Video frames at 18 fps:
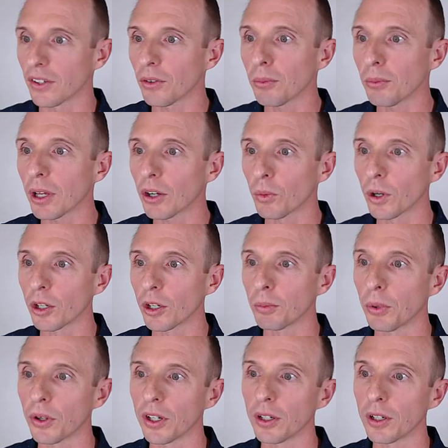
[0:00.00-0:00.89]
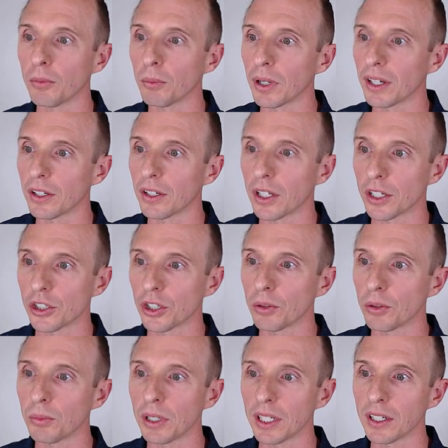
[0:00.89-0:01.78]
doesn't matter where you put it, but it, it,
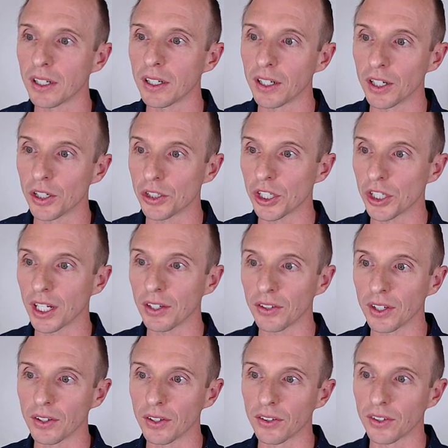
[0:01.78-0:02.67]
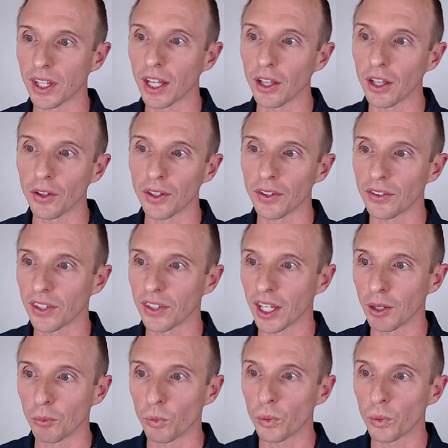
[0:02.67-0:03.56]
should be in an adjacent cell in the
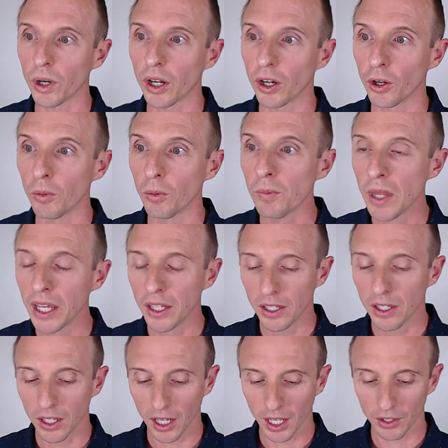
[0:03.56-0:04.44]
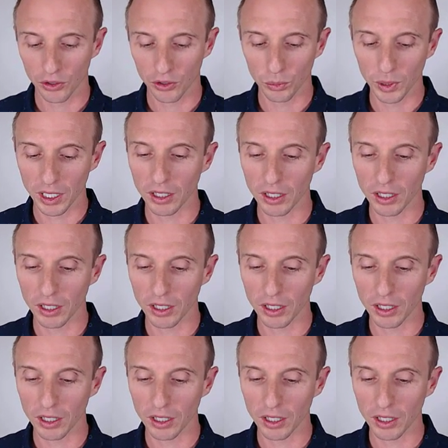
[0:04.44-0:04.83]
same row uh, so we